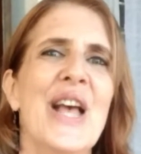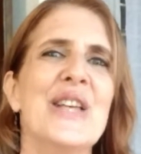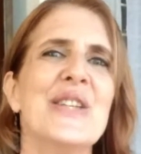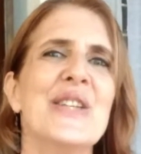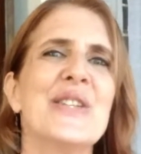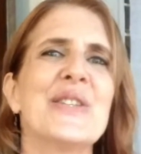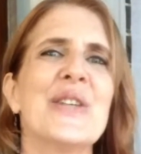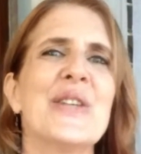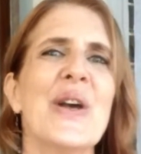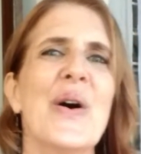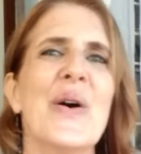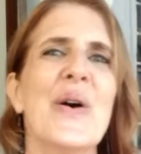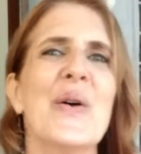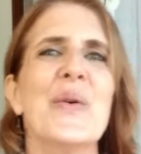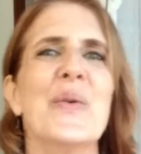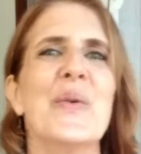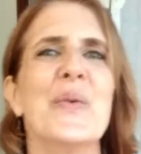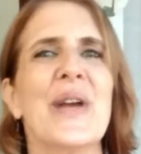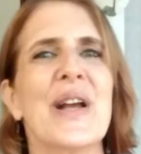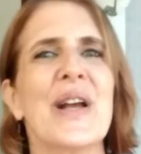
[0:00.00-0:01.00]

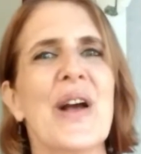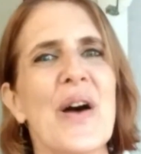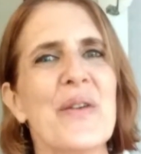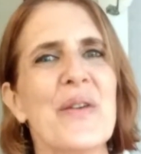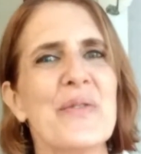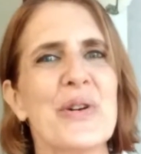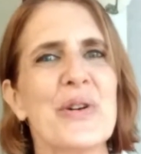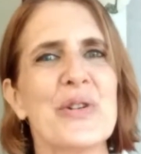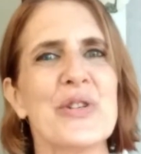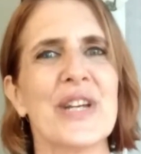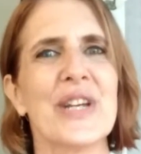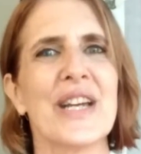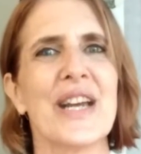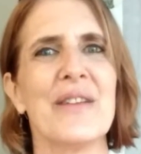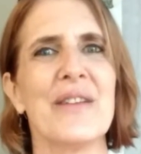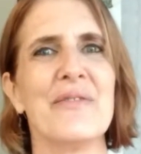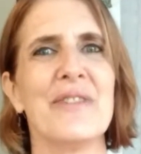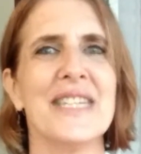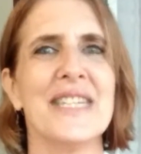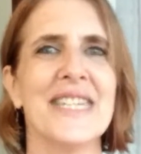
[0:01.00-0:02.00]
So we got Roshika
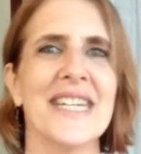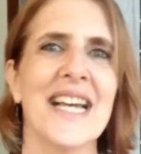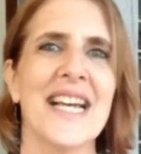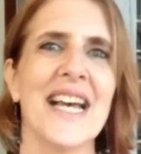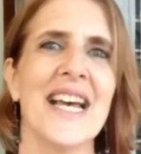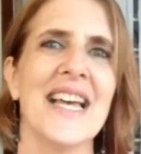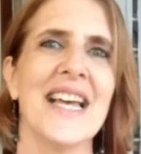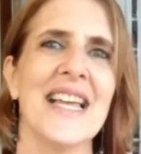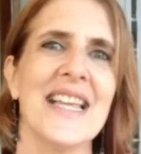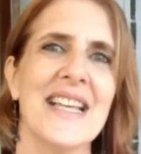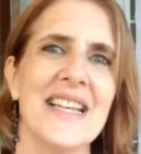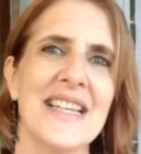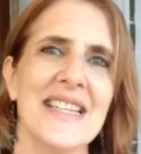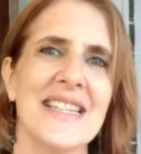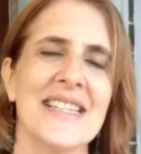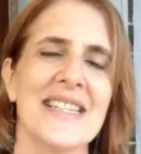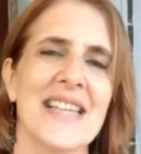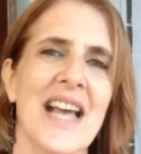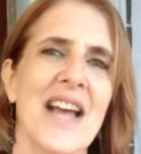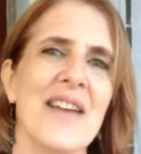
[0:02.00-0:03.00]
and Ritika,
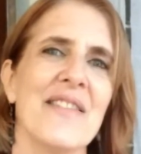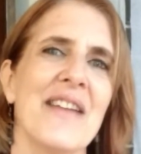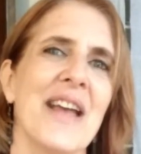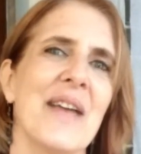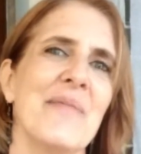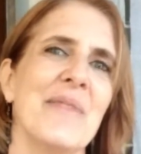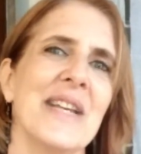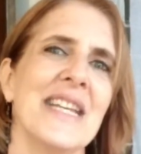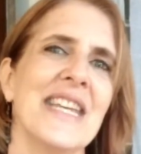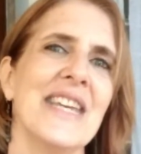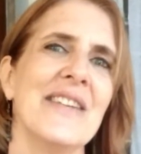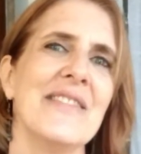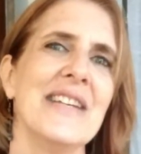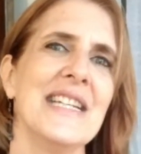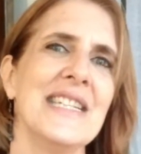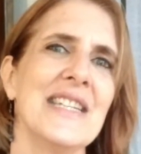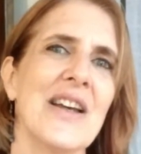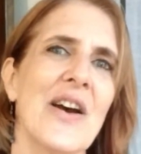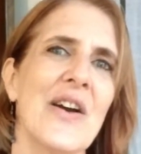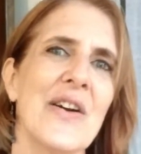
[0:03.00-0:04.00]
Sairam and Giri
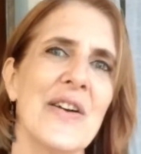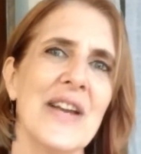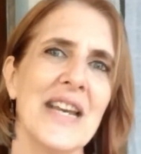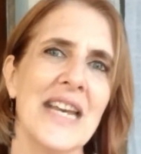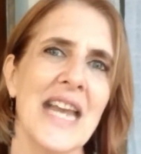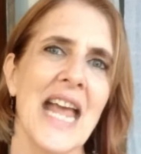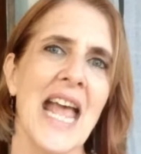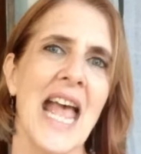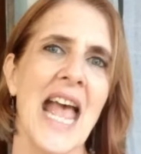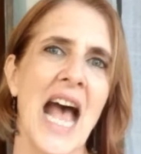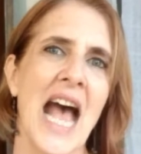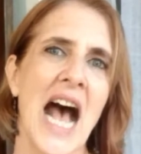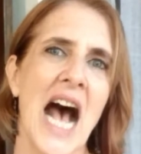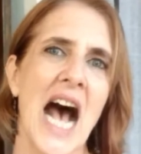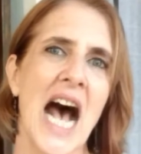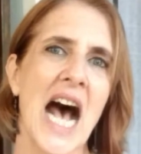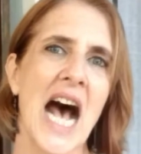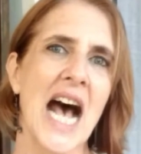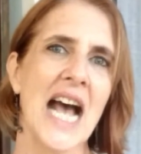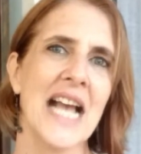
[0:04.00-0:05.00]
Dharan.
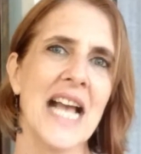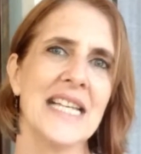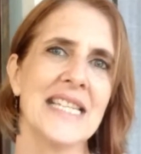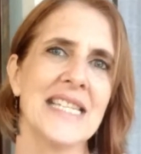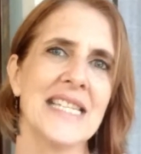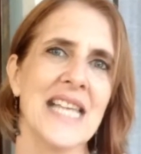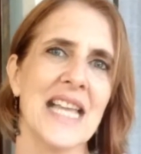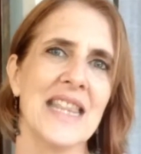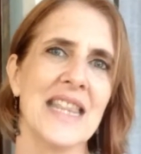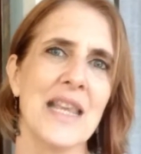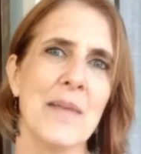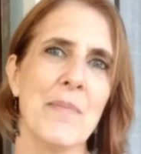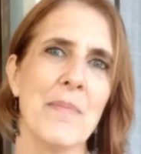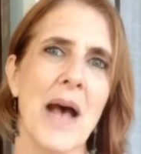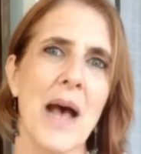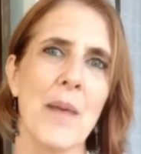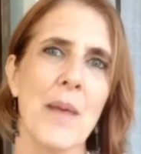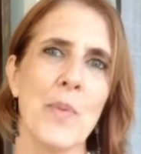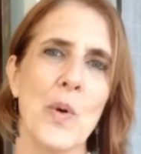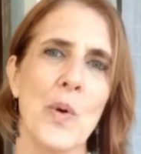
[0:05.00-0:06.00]
I set them
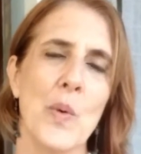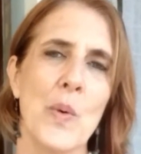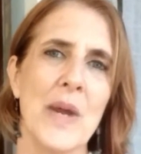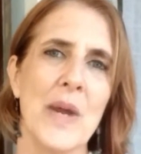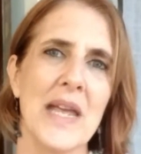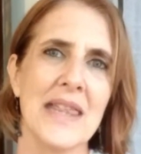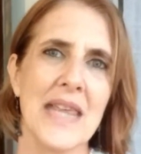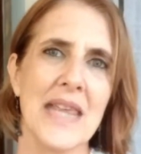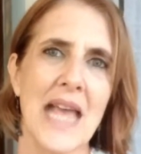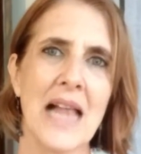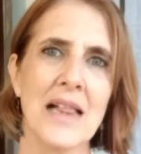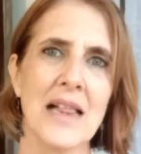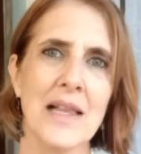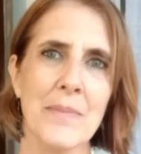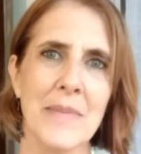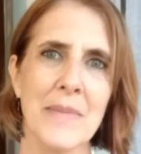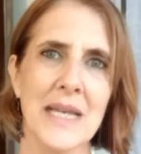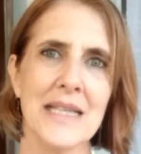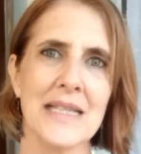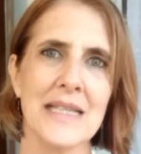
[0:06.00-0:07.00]
up with
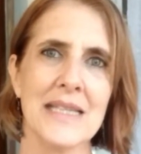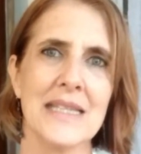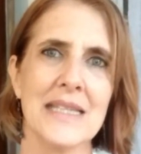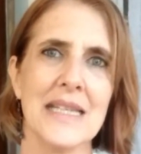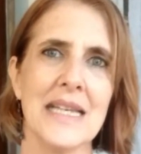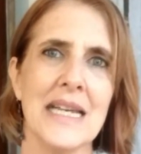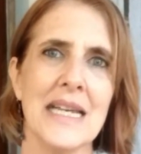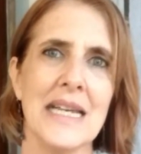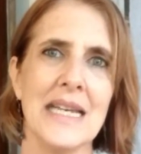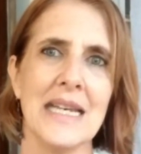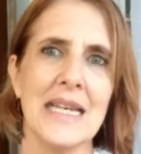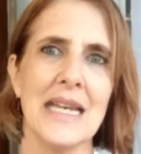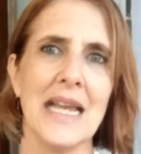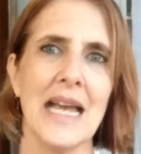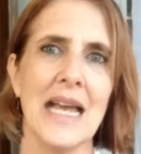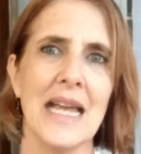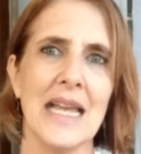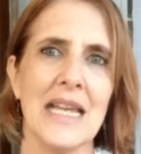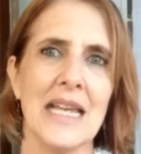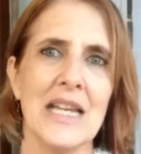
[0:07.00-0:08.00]
elements in
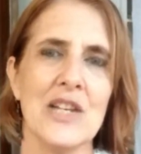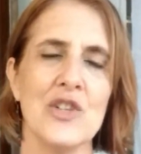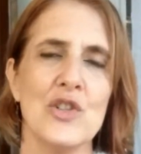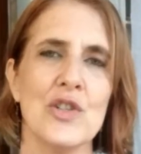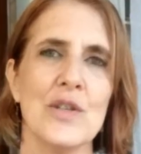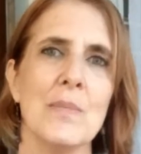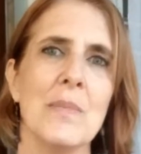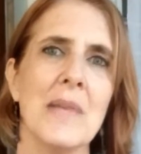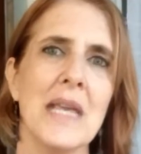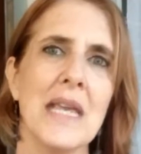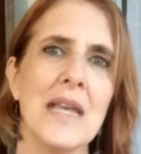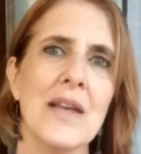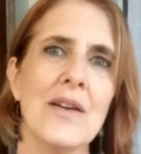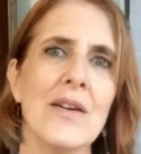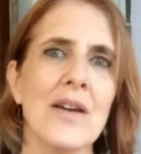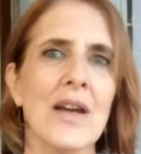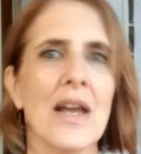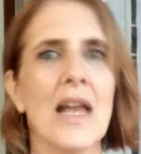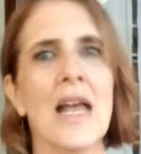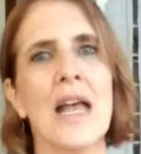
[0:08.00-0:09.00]
a hinged
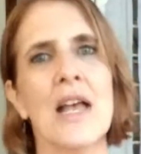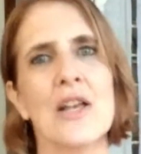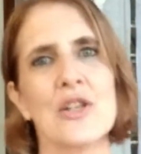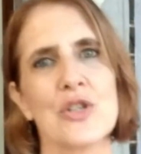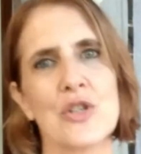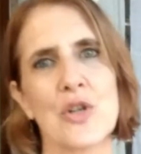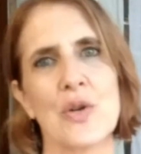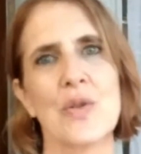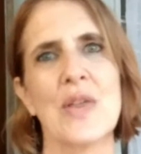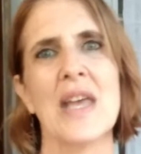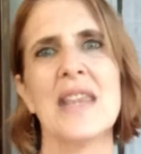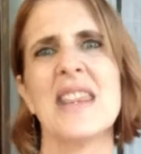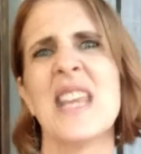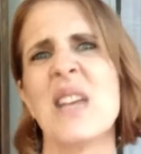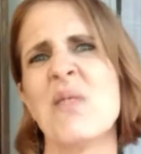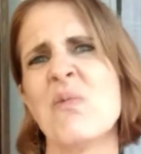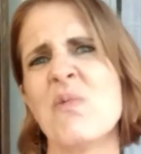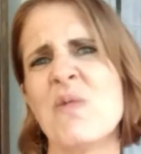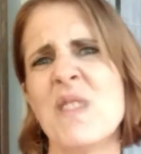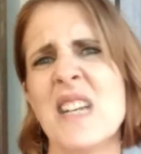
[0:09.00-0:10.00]
mirror so that they
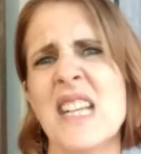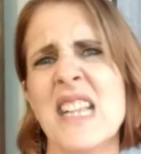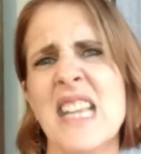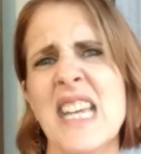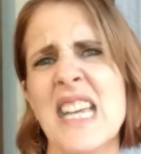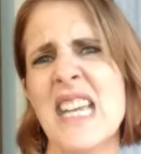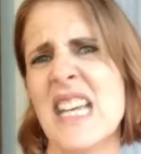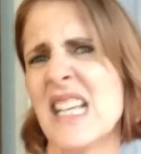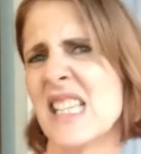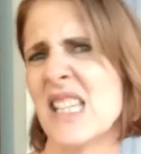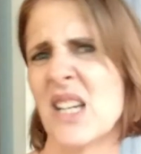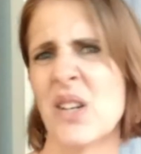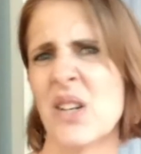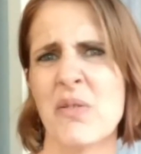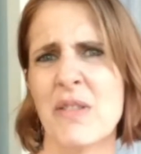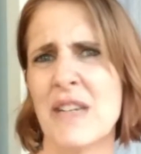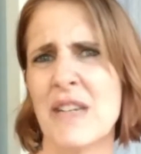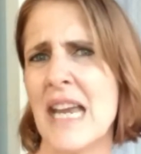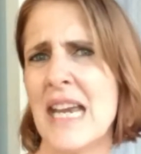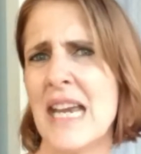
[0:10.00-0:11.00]
really, it's a
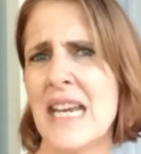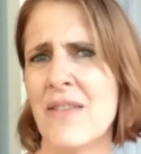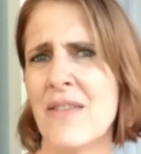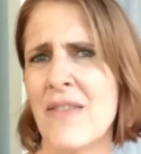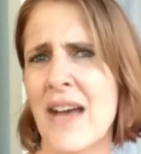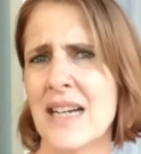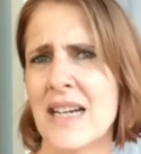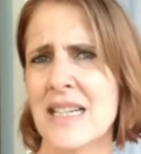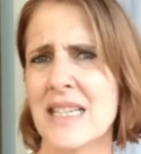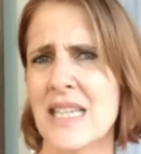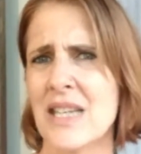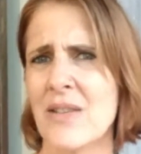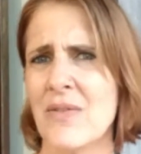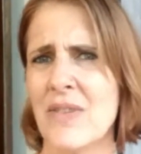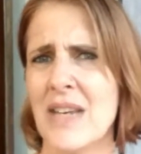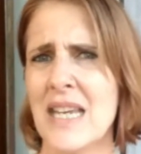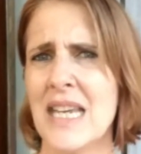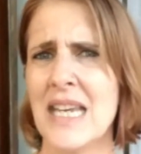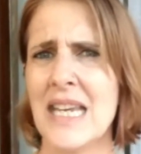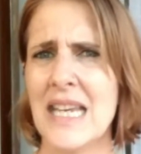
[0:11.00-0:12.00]
creative
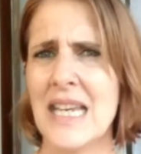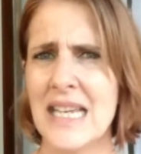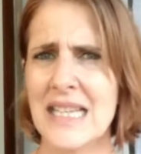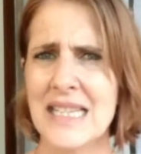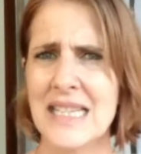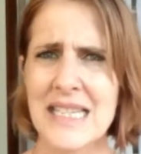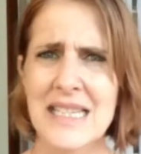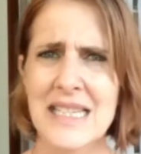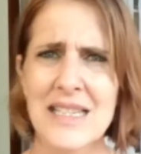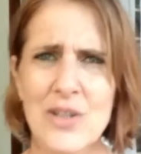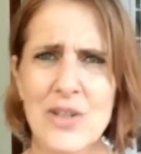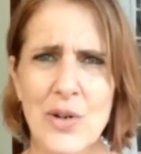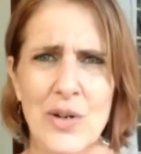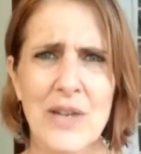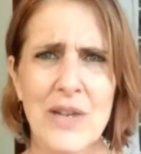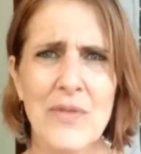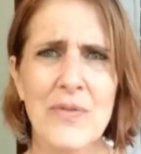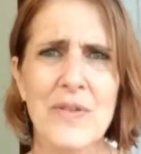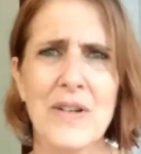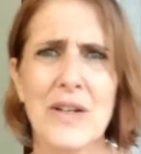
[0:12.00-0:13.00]
activity. It's sort
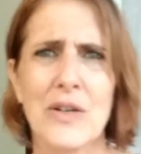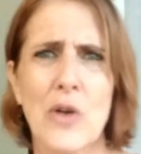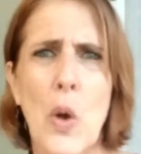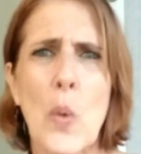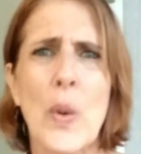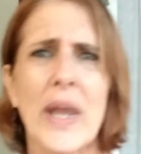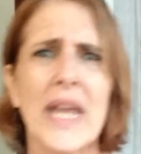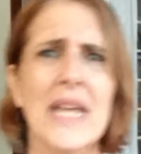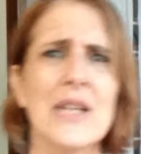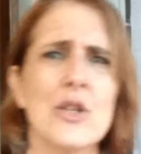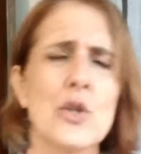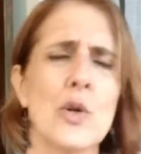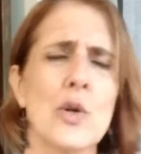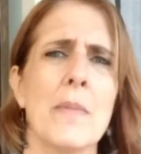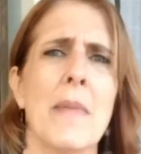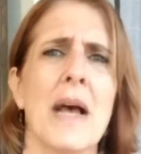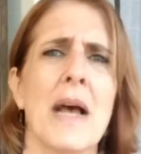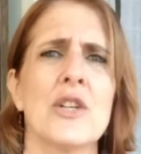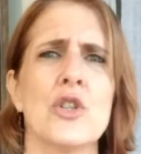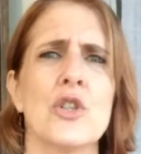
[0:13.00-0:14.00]
of going into a
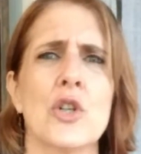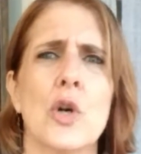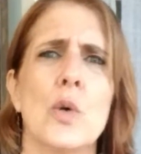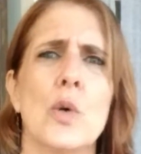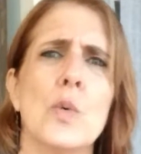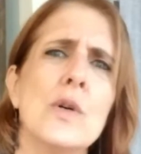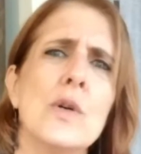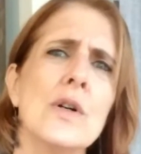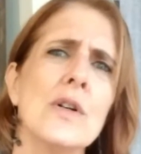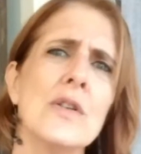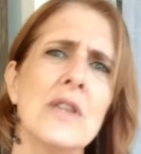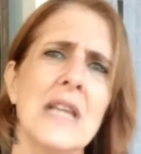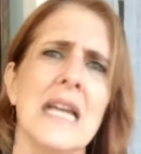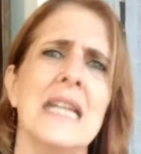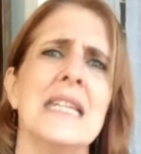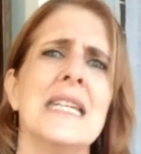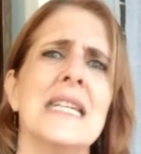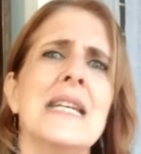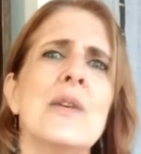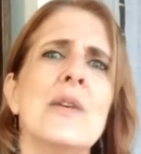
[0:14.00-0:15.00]
magical world. They
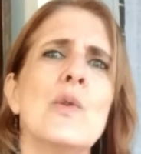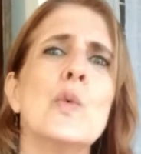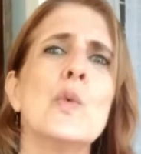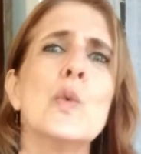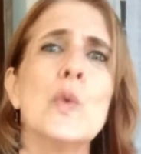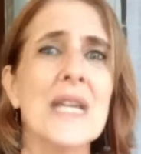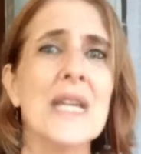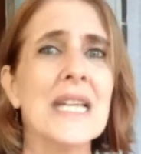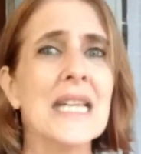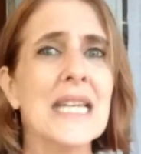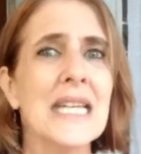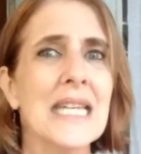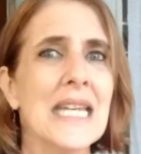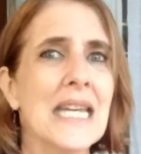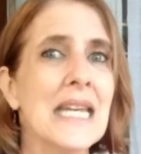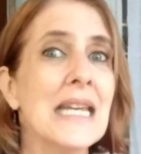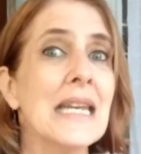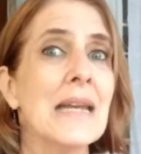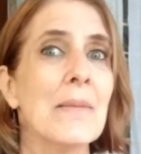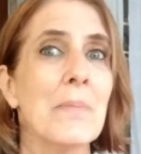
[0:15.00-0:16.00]
didn't really
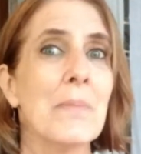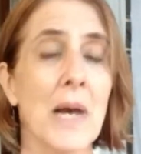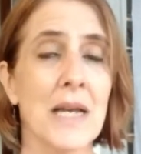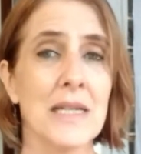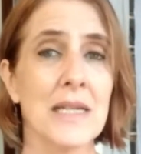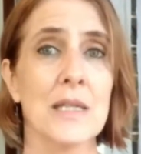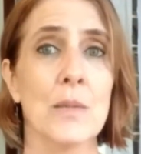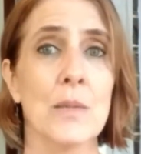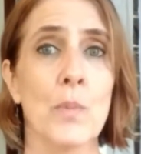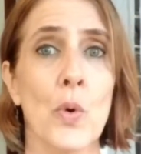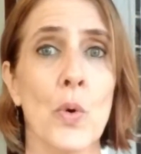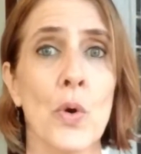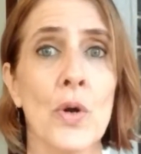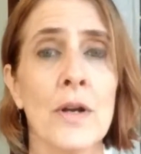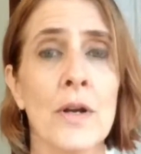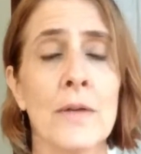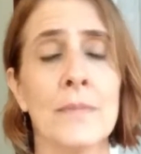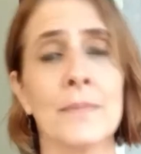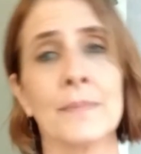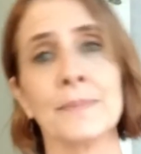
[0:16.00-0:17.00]
need my support.